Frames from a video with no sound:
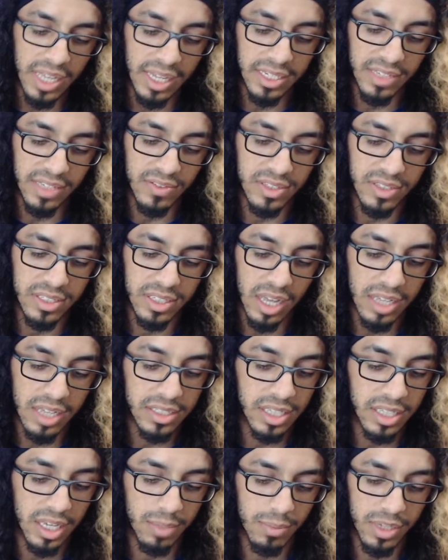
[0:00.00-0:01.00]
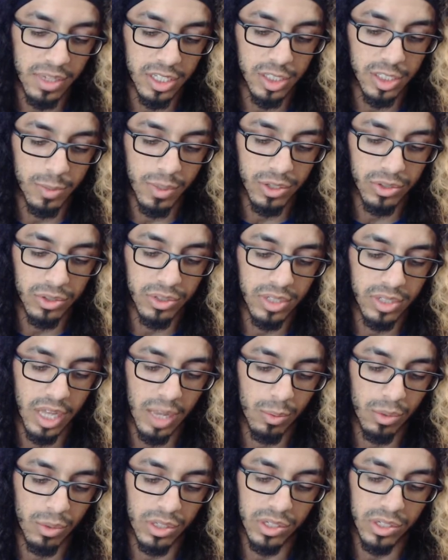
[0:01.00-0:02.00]
and even Sasuke makes special time
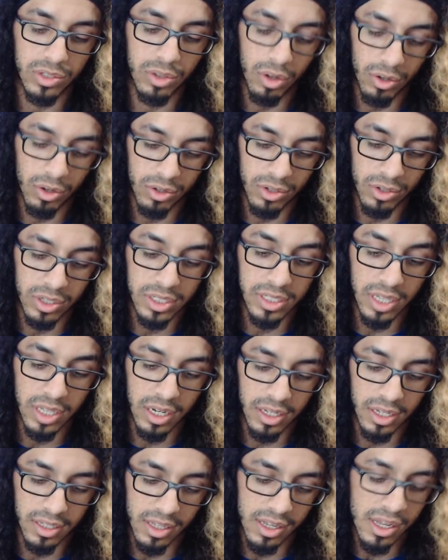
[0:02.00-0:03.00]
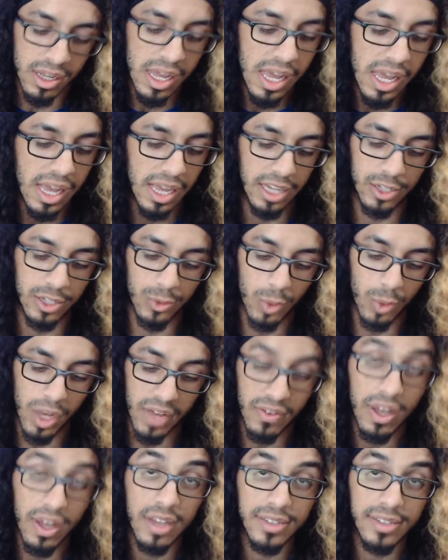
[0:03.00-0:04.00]
with his daughter Sarada and his
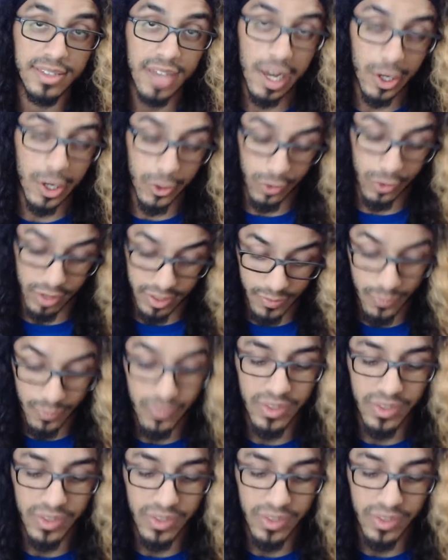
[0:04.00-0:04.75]
wife Sakura.